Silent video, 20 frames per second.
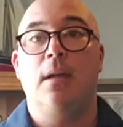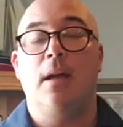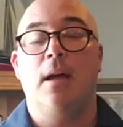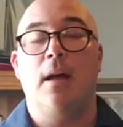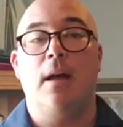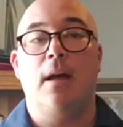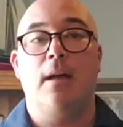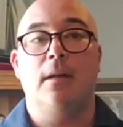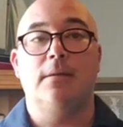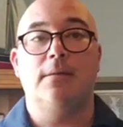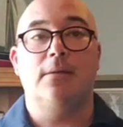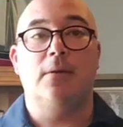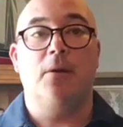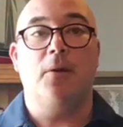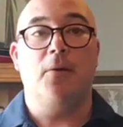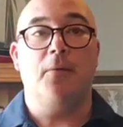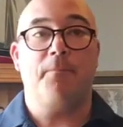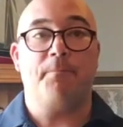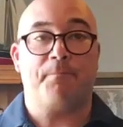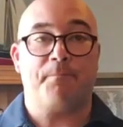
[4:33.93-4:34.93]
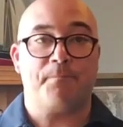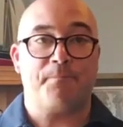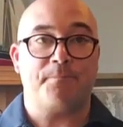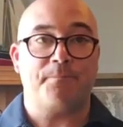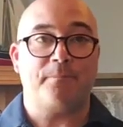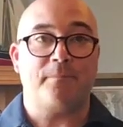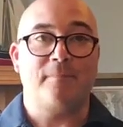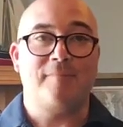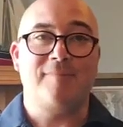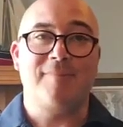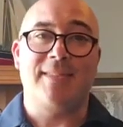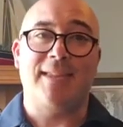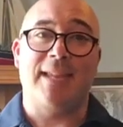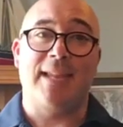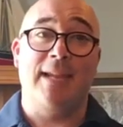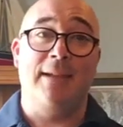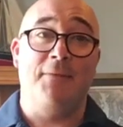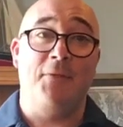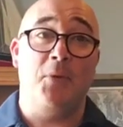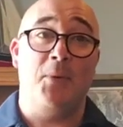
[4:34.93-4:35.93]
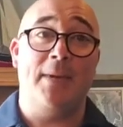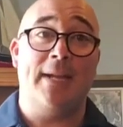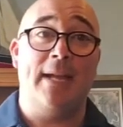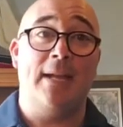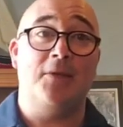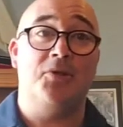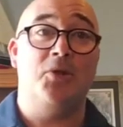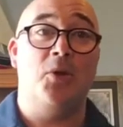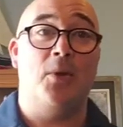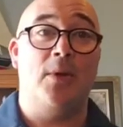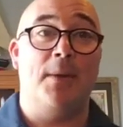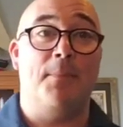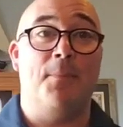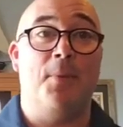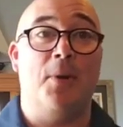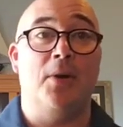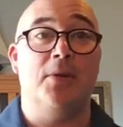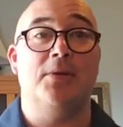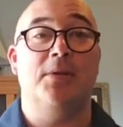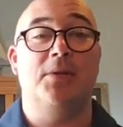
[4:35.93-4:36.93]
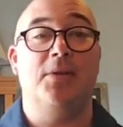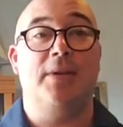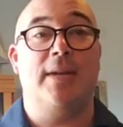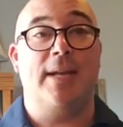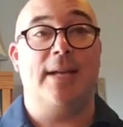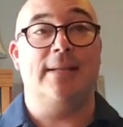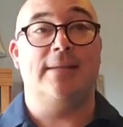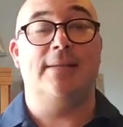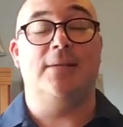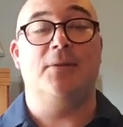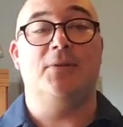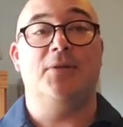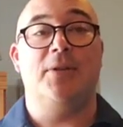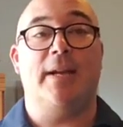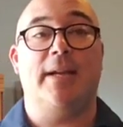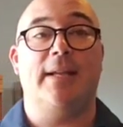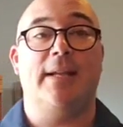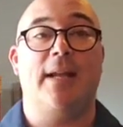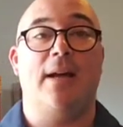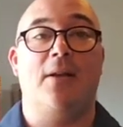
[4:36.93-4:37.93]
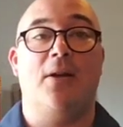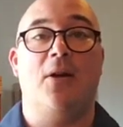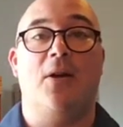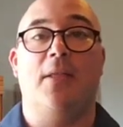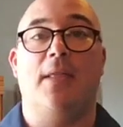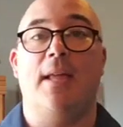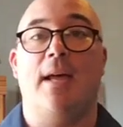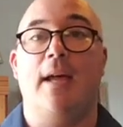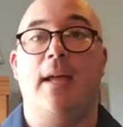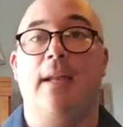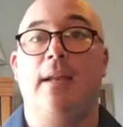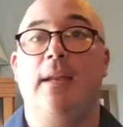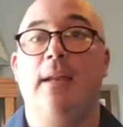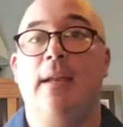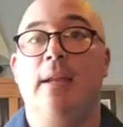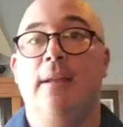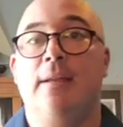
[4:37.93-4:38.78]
So even though we can't show it in person, you can still check it out online.